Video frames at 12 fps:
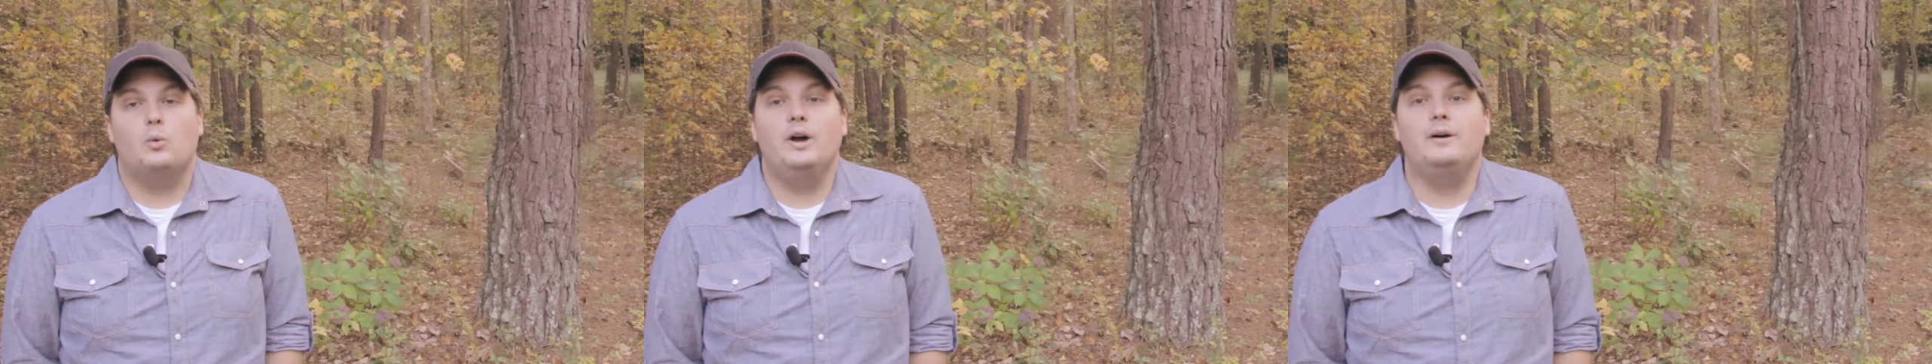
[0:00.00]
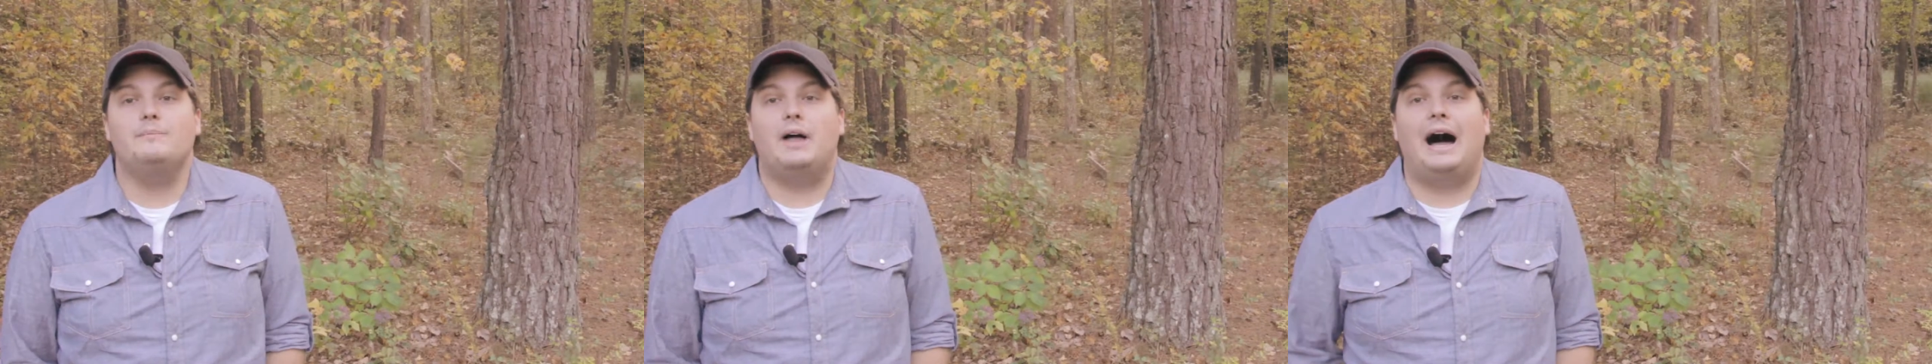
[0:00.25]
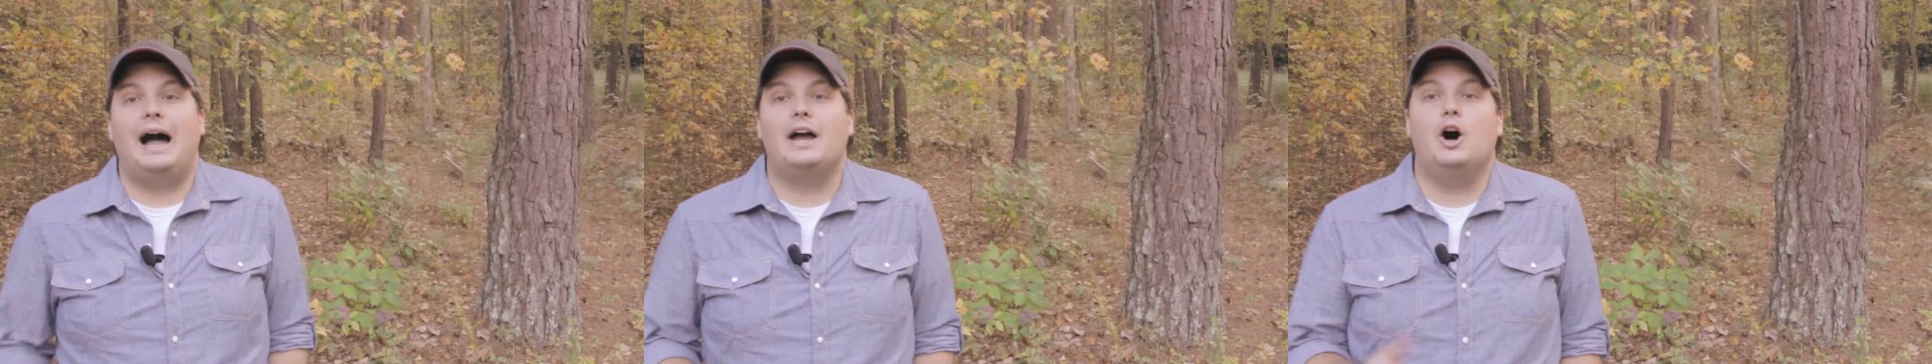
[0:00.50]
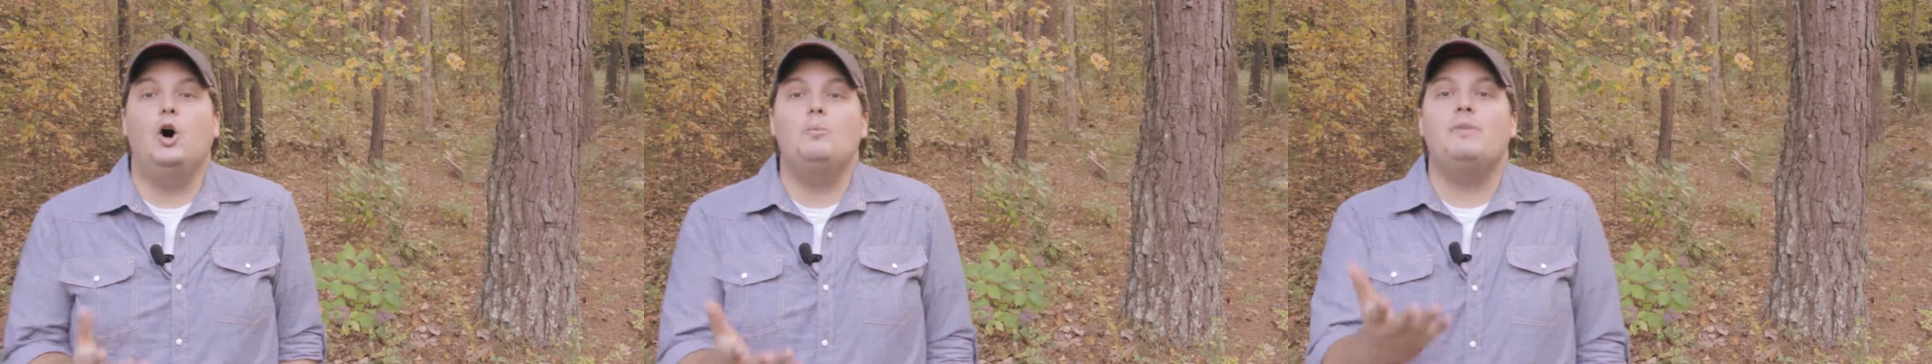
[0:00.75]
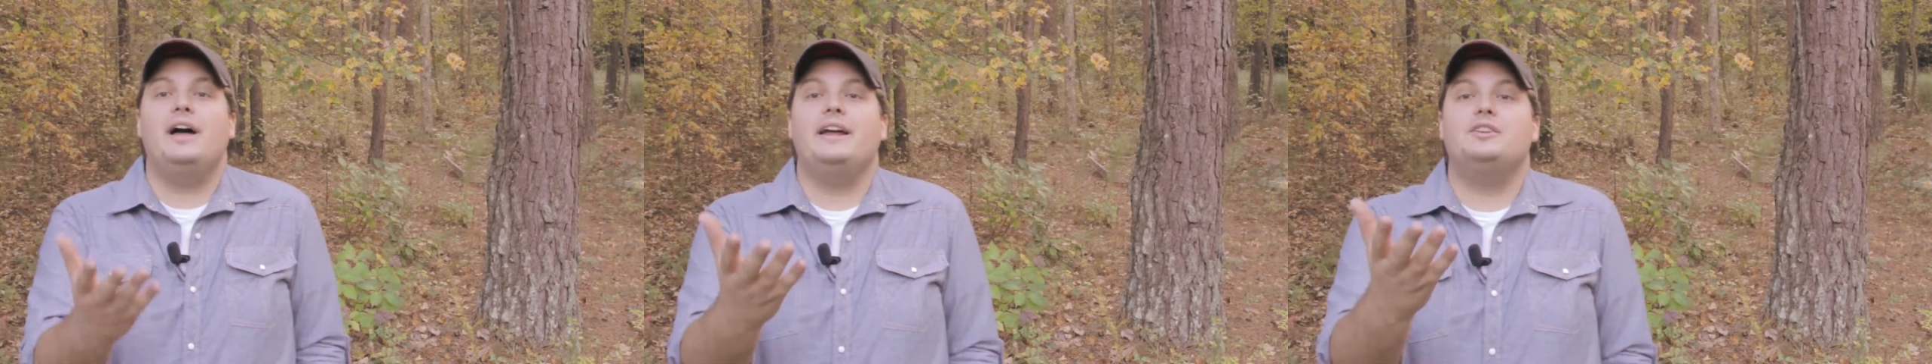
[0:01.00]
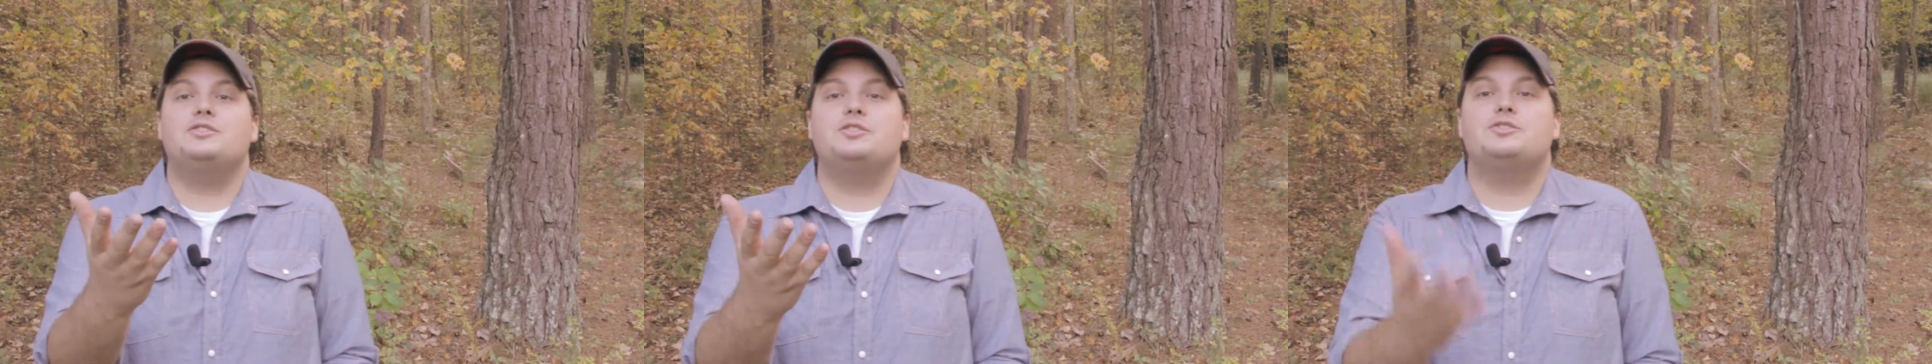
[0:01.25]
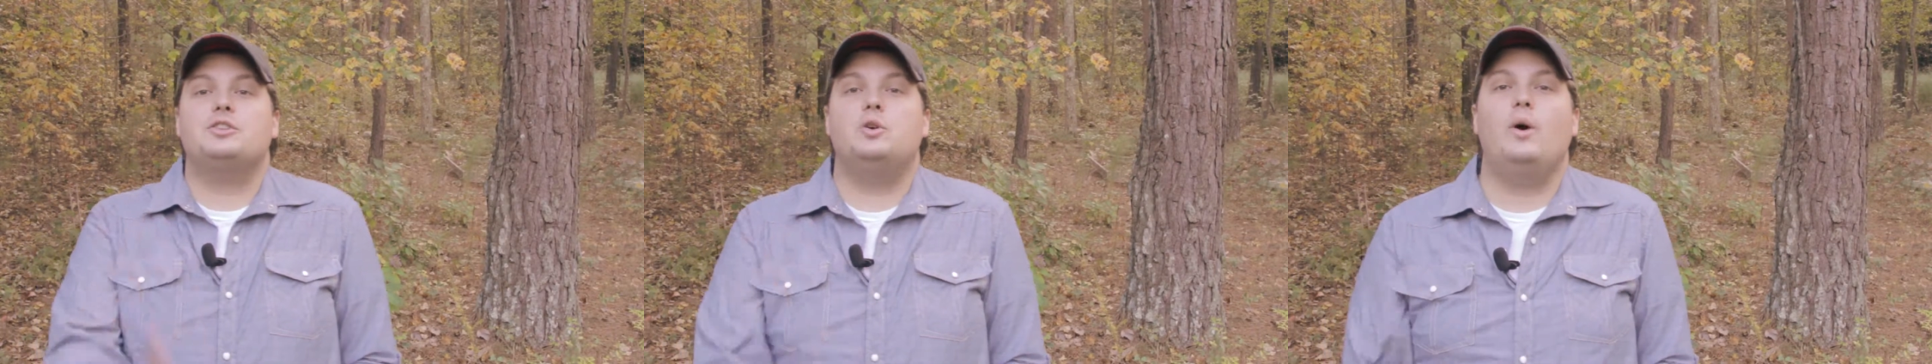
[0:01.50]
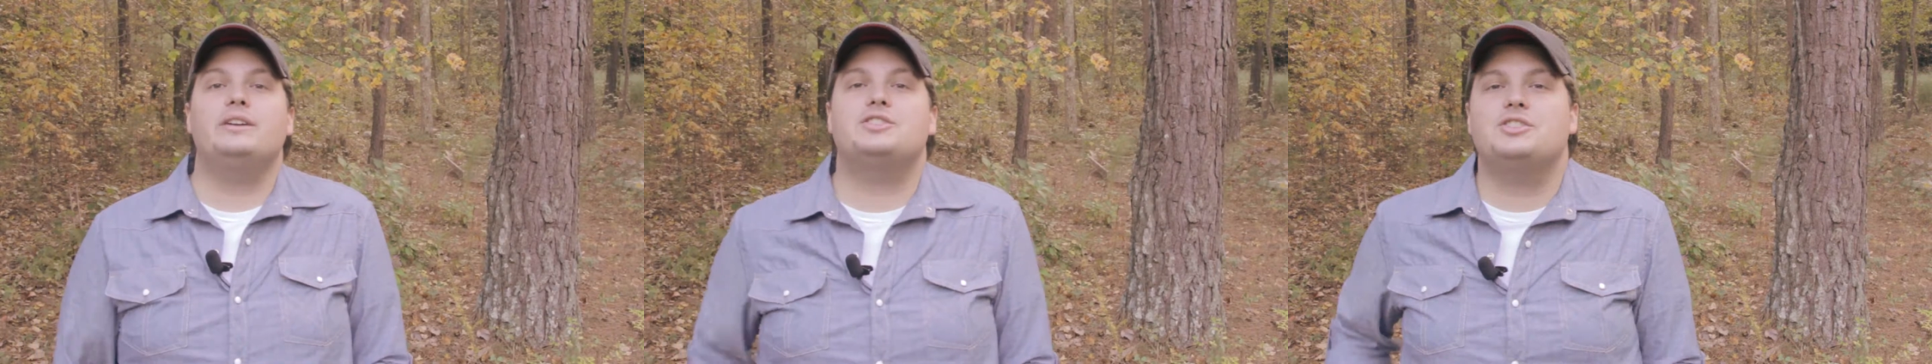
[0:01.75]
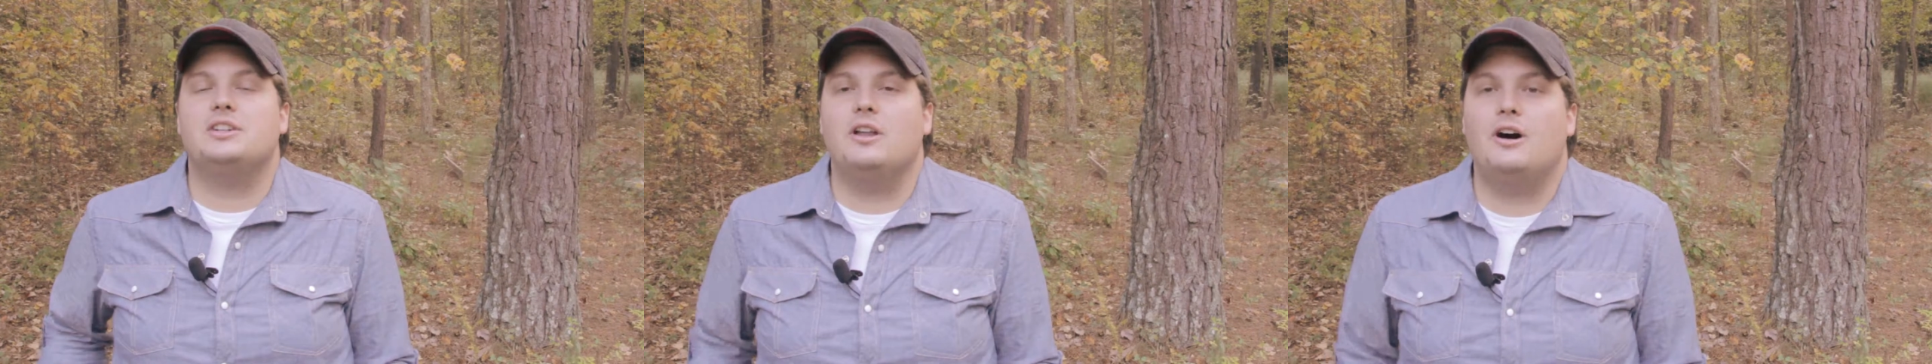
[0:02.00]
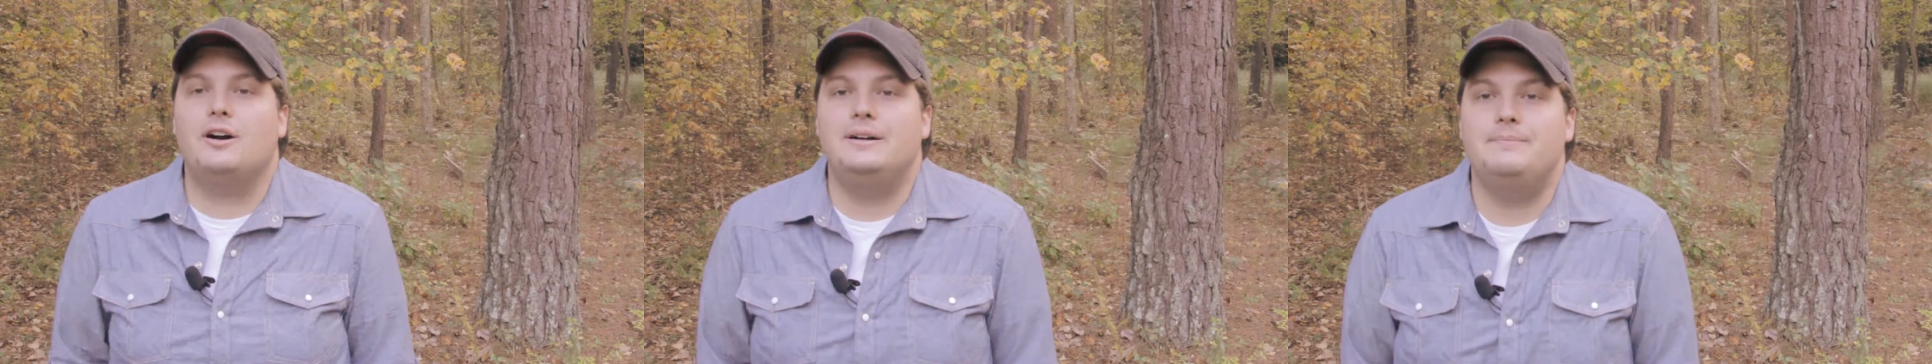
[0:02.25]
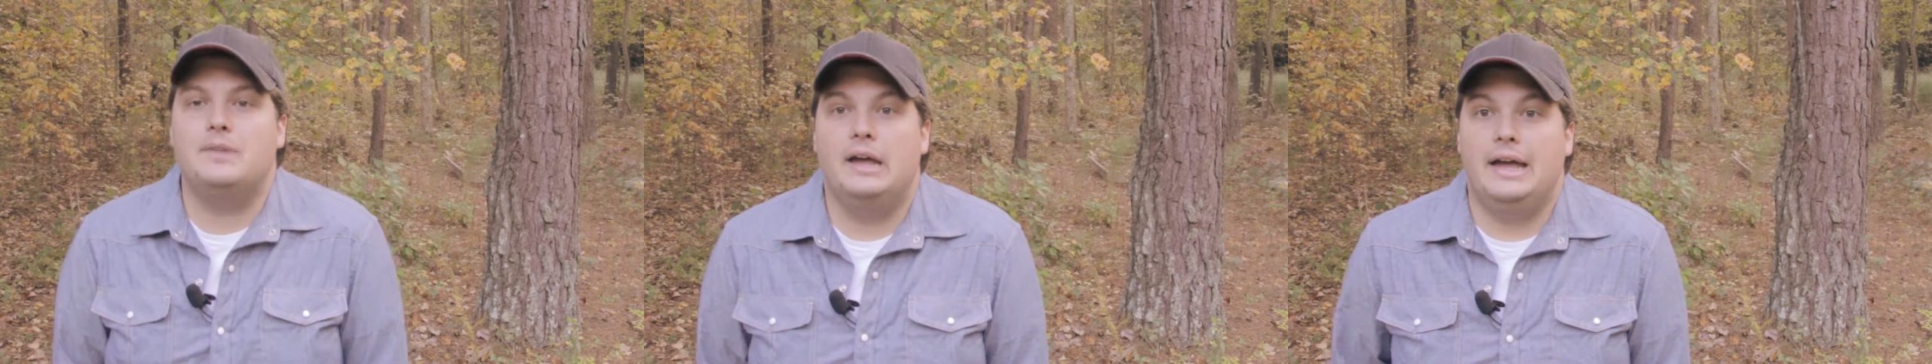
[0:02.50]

Well, I hope that answers your question, Laura.